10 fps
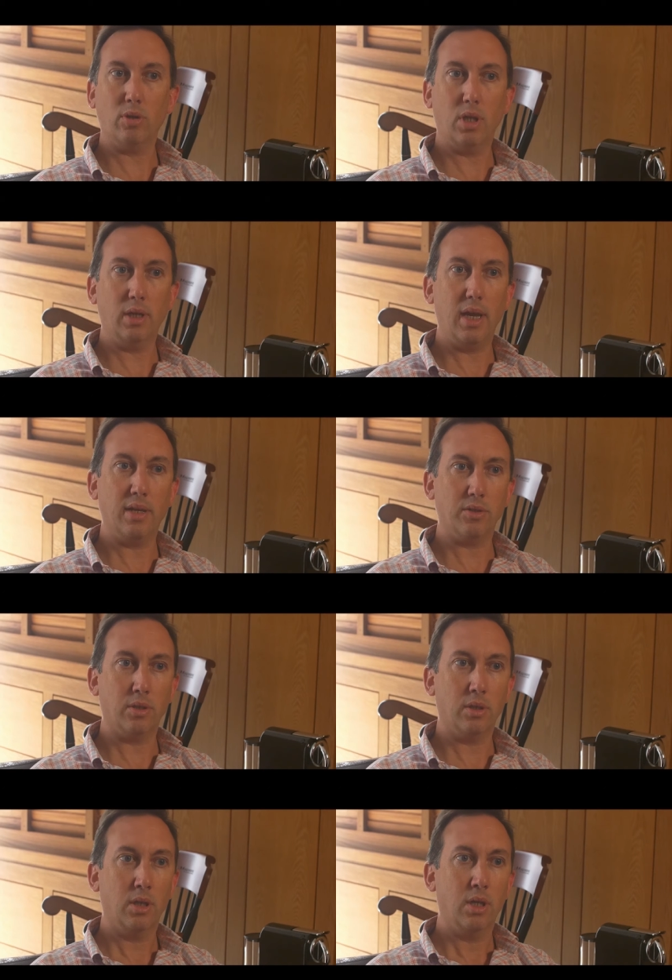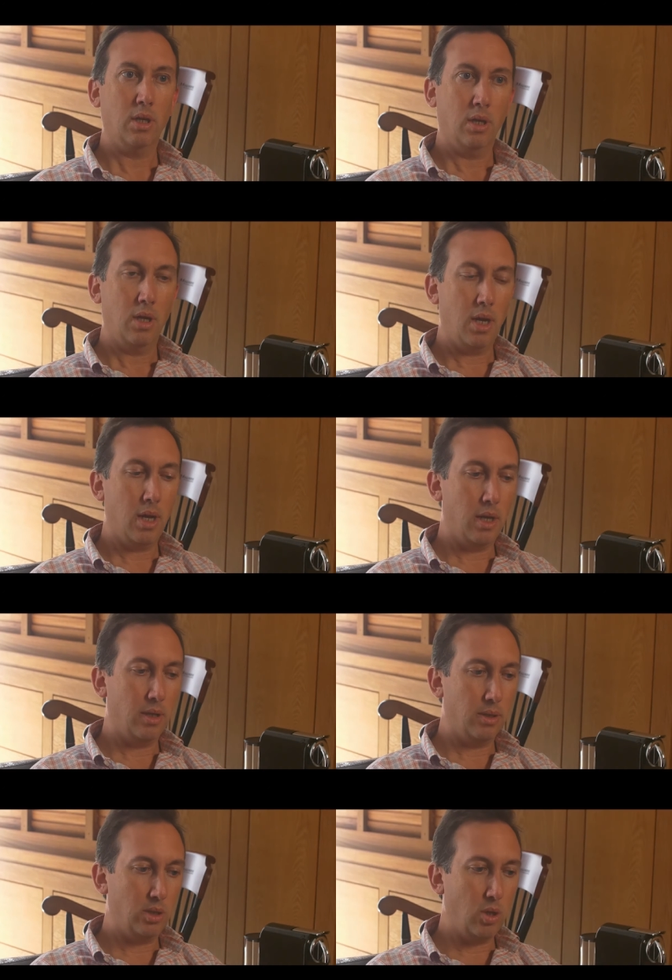lung cancer.
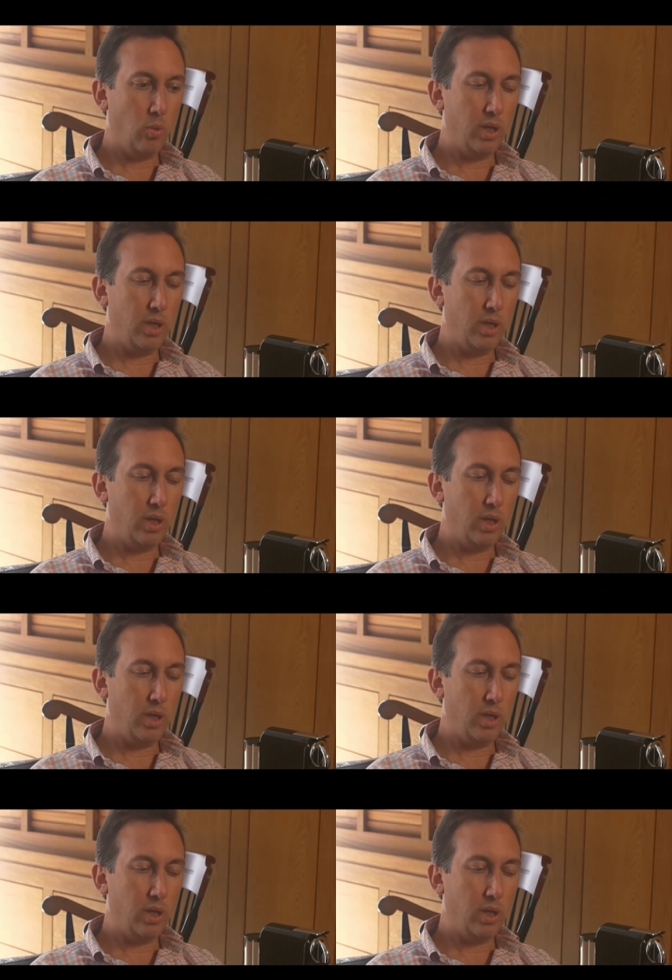Uh, so we